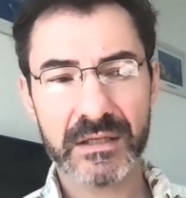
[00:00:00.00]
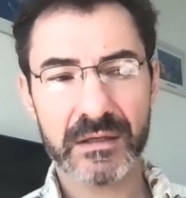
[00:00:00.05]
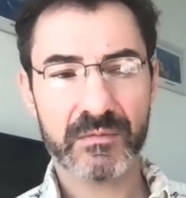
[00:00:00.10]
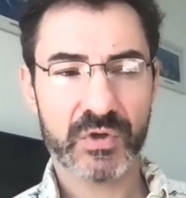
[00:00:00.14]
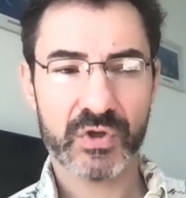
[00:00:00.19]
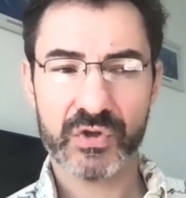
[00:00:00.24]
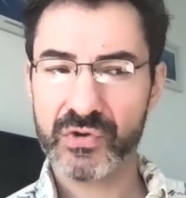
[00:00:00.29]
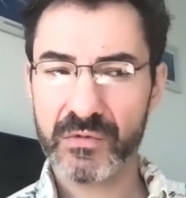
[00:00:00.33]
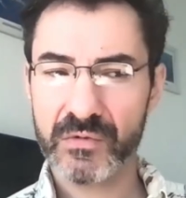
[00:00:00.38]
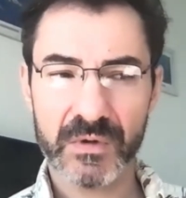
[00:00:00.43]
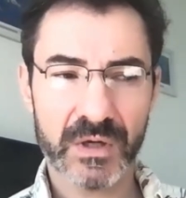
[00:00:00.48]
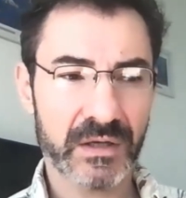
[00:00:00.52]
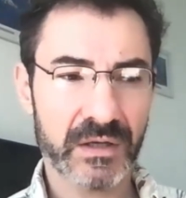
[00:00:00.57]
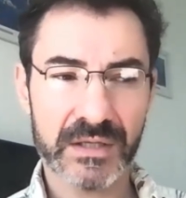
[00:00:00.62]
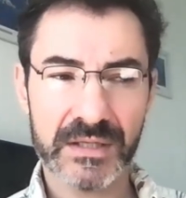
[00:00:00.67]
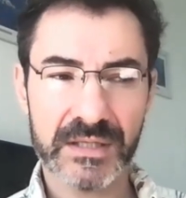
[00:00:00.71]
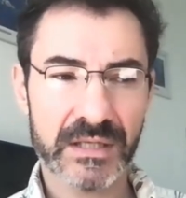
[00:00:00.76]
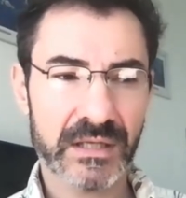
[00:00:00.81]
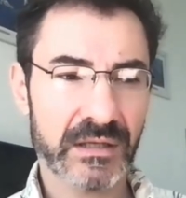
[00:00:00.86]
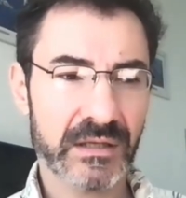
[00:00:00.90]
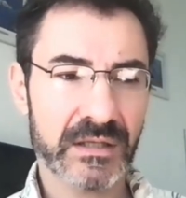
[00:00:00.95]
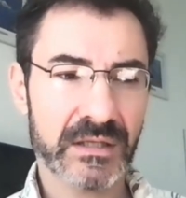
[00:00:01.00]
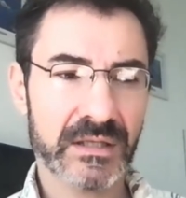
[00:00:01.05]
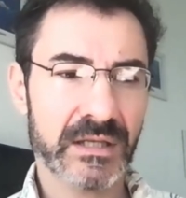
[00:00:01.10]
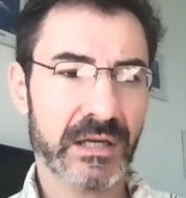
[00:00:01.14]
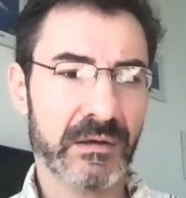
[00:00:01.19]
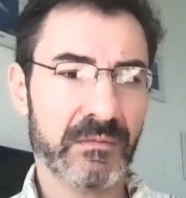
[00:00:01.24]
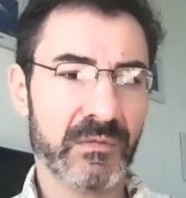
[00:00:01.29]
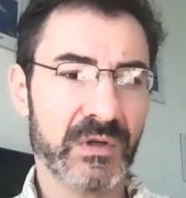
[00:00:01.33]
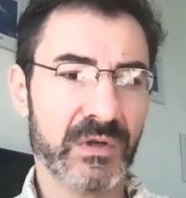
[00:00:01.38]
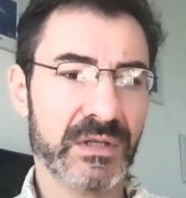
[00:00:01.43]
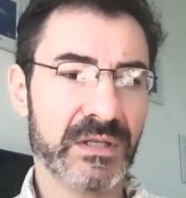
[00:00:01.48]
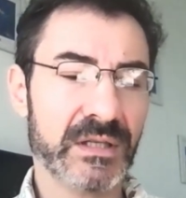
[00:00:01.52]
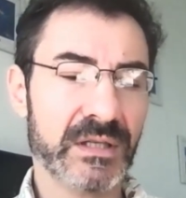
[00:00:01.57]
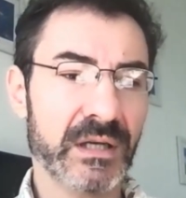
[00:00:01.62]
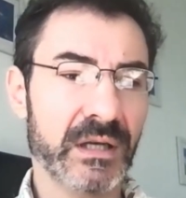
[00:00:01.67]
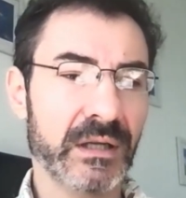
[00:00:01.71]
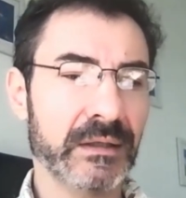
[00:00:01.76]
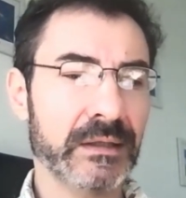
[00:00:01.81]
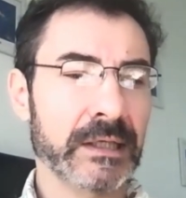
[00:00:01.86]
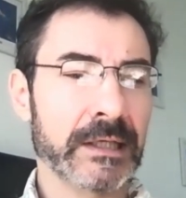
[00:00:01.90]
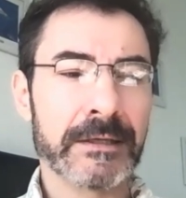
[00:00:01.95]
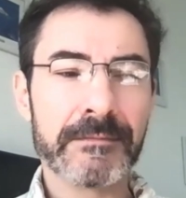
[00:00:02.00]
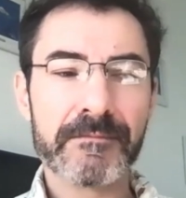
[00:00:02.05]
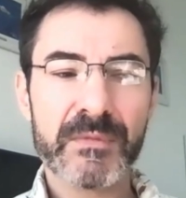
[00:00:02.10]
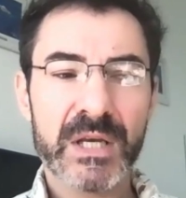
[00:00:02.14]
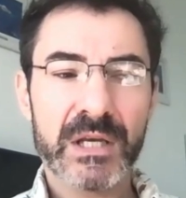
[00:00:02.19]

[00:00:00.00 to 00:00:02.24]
I'm sure we're going to see the same result.